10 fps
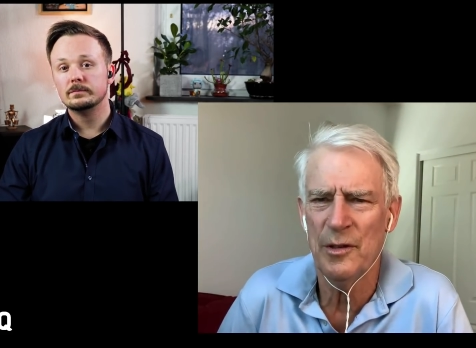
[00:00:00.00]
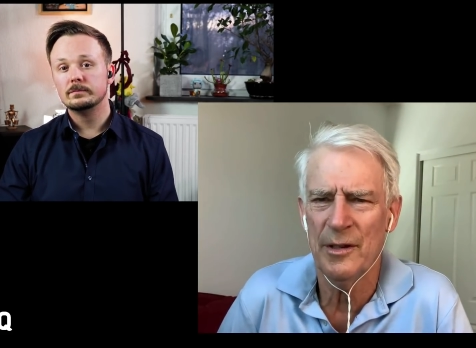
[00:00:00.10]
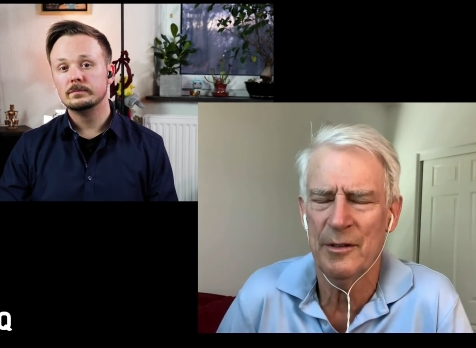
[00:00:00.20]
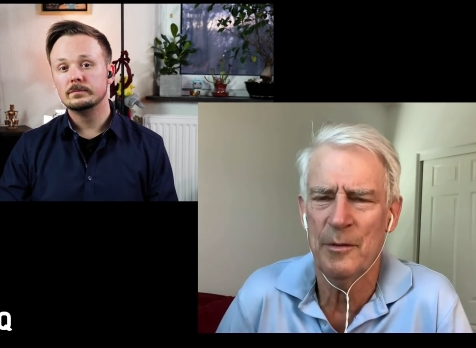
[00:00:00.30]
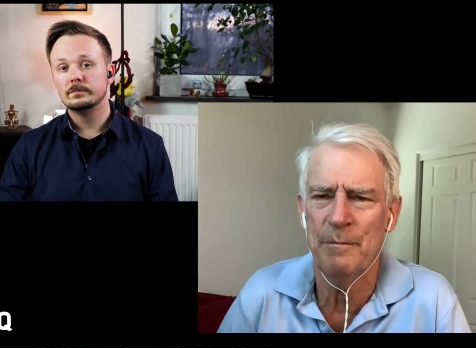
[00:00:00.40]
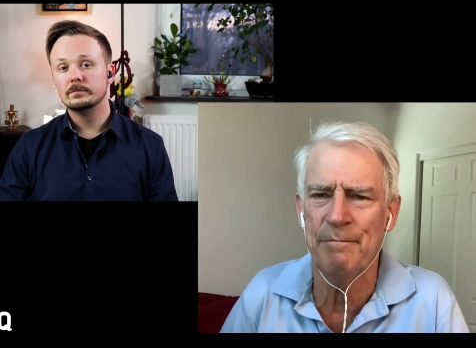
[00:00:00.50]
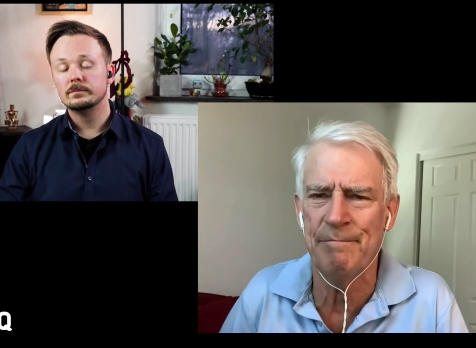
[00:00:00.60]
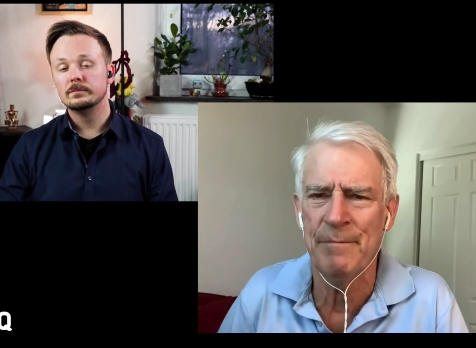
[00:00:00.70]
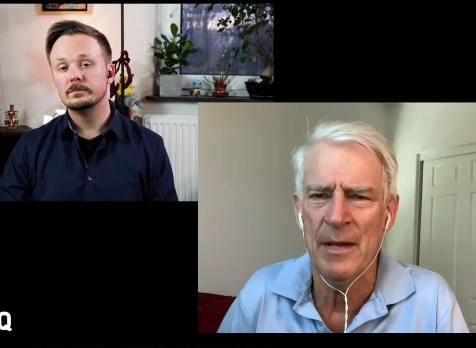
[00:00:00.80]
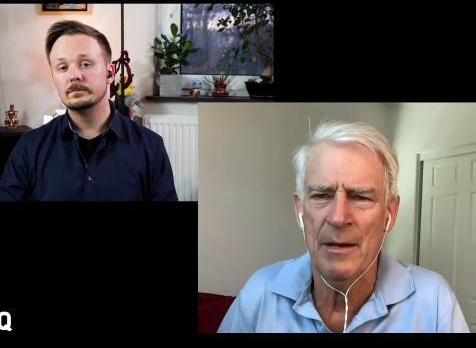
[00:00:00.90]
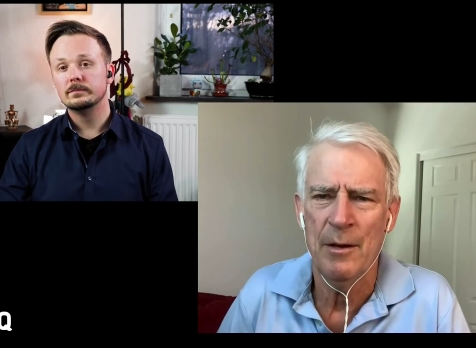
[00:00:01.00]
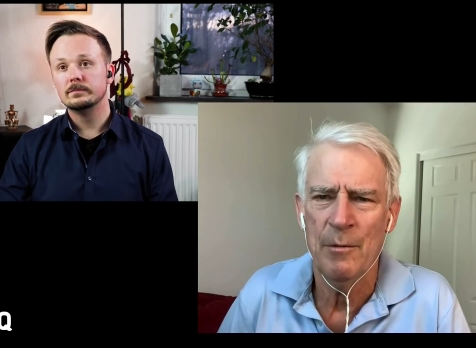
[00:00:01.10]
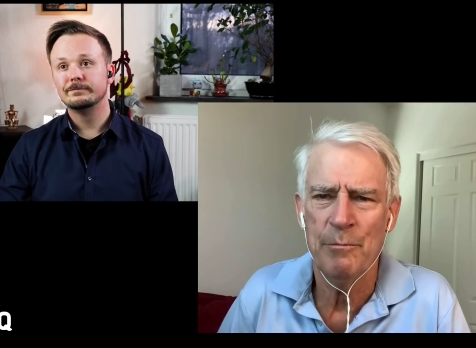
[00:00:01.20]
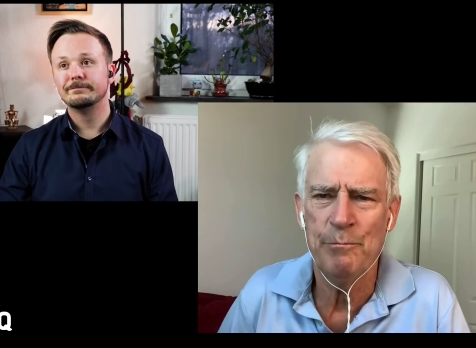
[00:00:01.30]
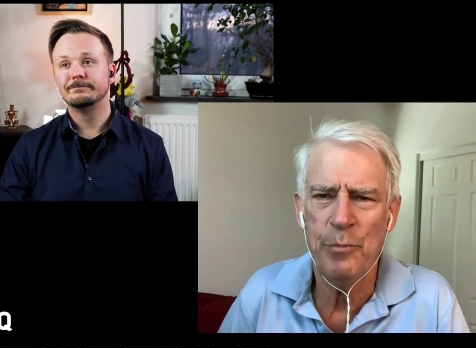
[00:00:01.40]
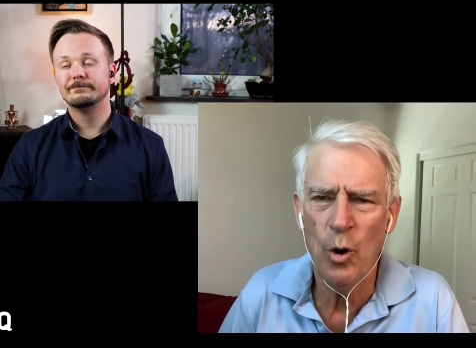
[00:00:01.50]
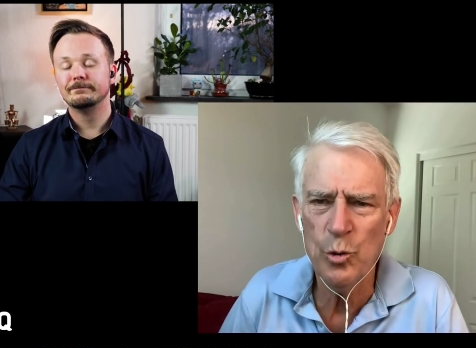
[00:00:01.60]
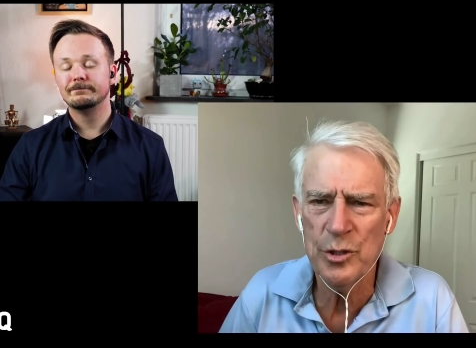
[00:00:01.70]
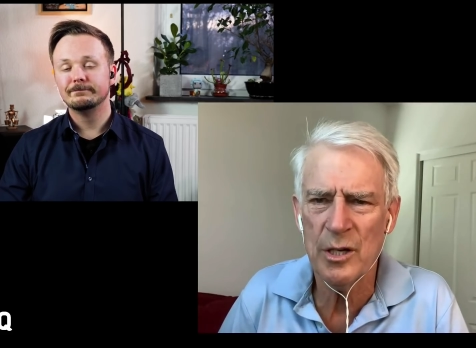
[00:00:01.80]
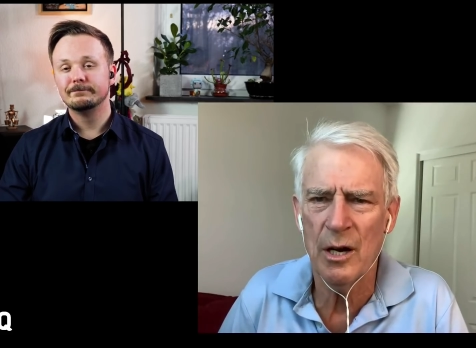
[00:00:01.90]
Speaker 1: like they're
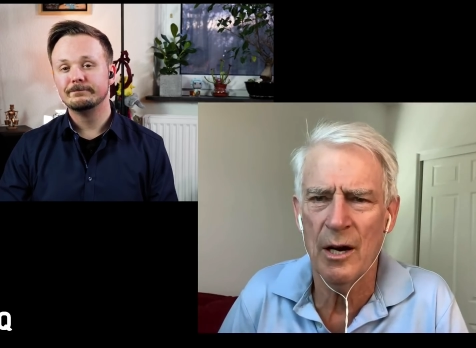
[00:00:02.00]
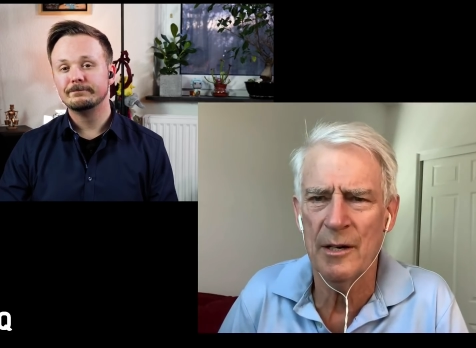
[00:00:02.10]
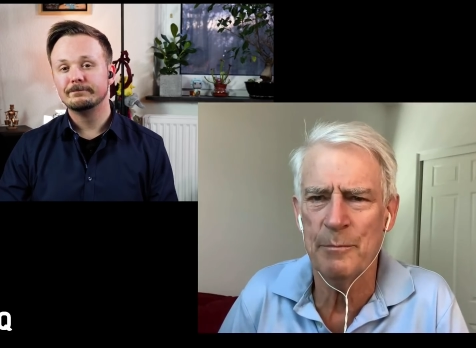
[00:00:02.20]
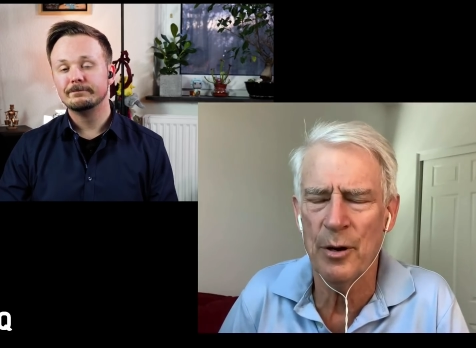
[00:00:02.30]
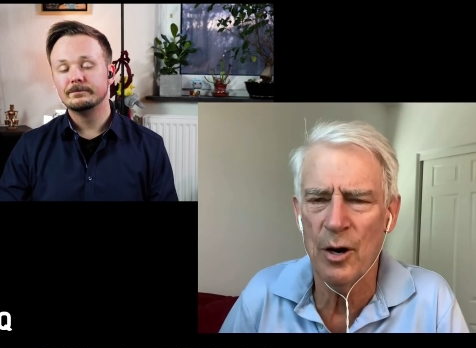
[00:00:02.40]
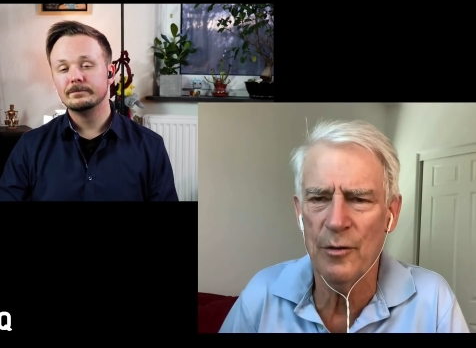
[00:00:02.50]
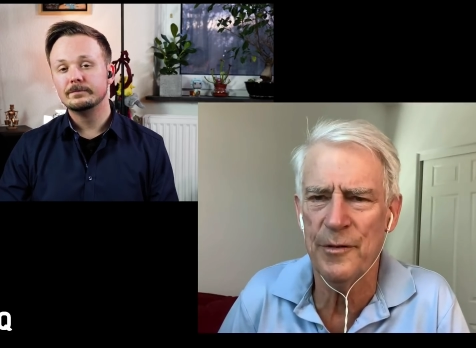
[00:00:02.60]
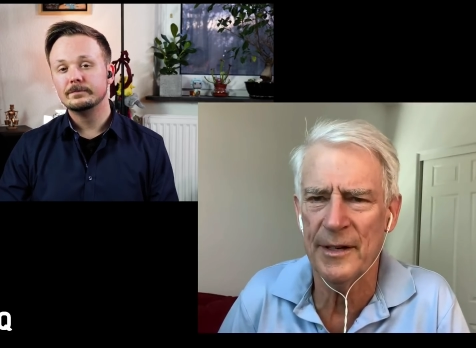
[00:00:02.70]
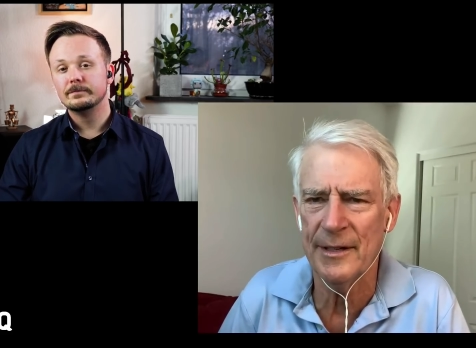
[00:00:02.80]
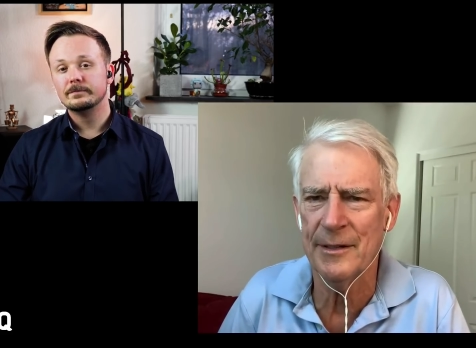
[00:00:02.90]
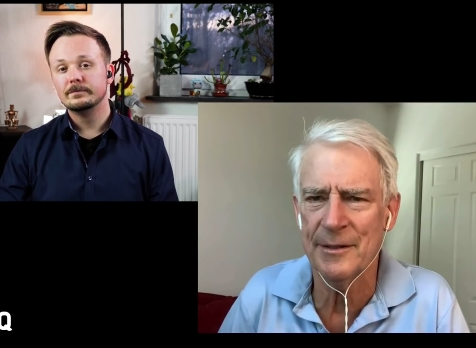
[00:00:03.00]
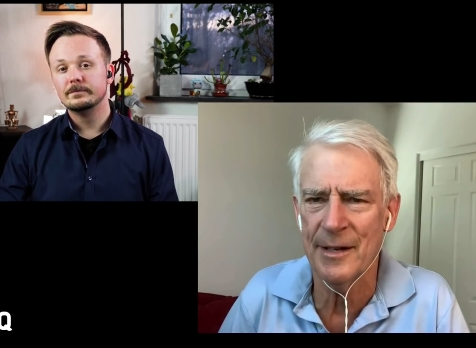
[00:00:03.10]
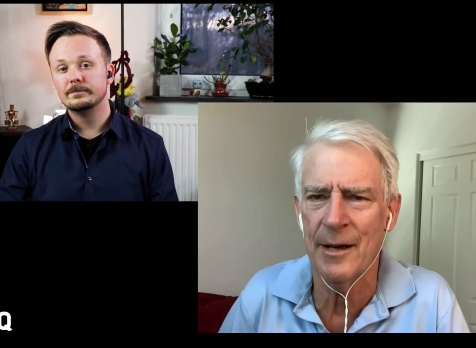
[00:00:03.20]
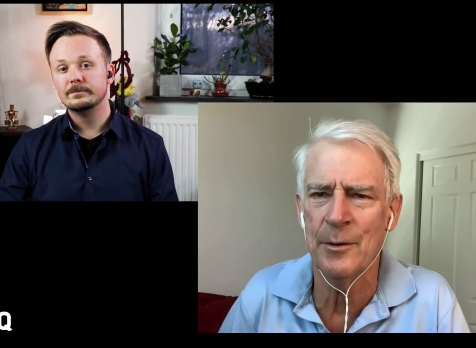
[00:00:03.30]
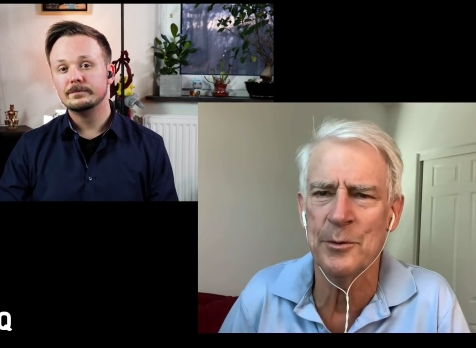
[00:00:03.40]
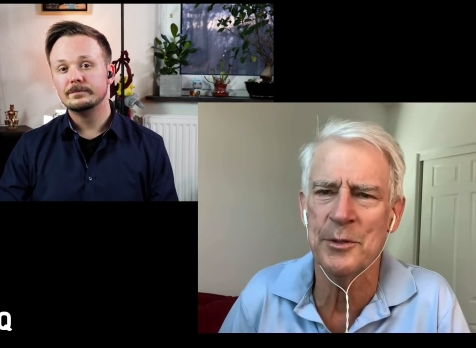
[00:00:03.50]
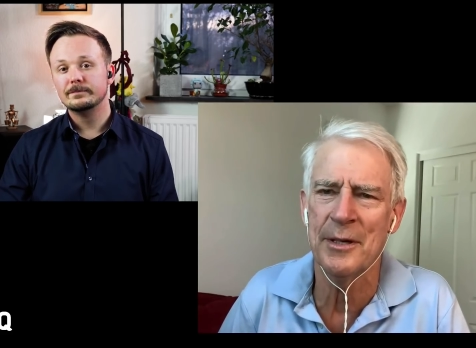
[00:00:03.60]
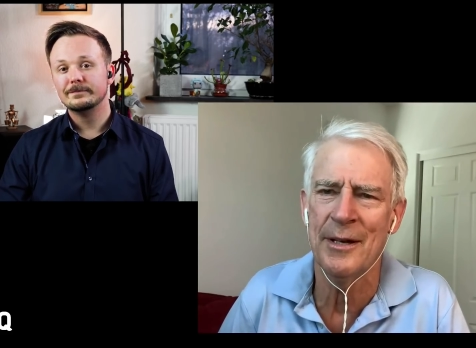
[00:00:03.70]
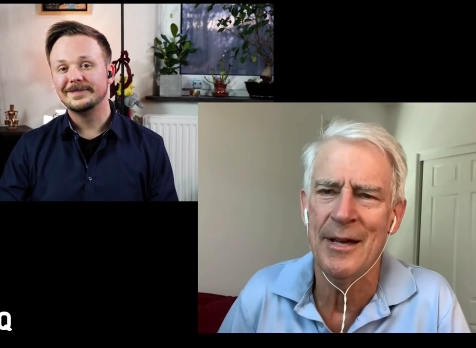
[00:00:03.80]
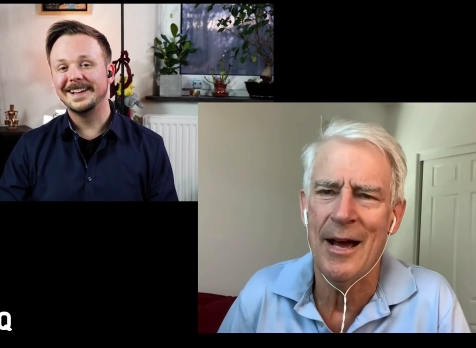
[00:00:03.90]
postcard perfect little towns.
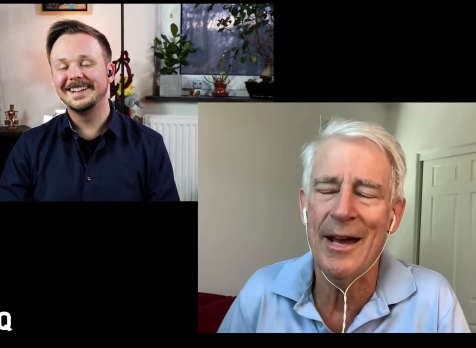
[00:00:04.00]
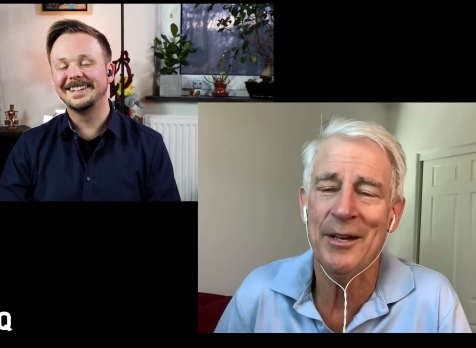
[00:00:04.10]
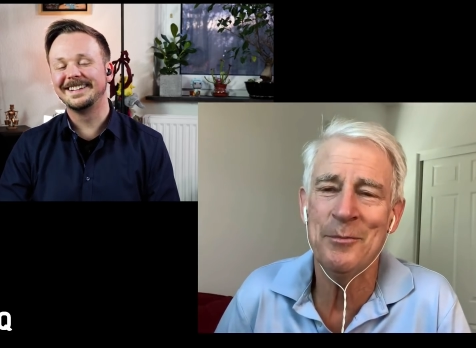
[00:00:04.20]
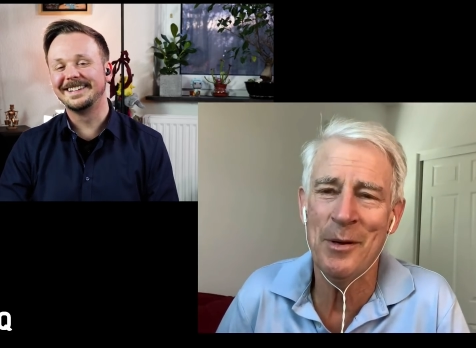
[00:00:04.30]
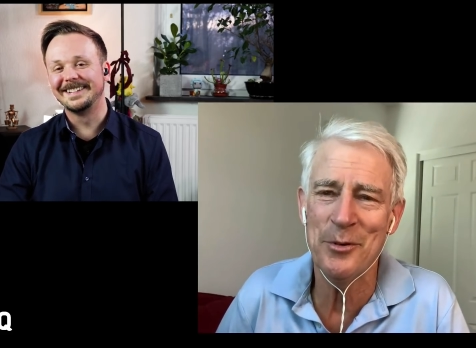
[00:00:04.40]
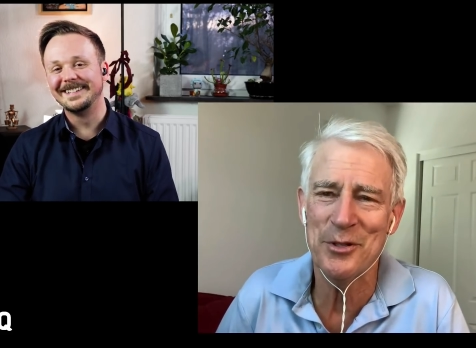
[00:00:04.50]
And I can remember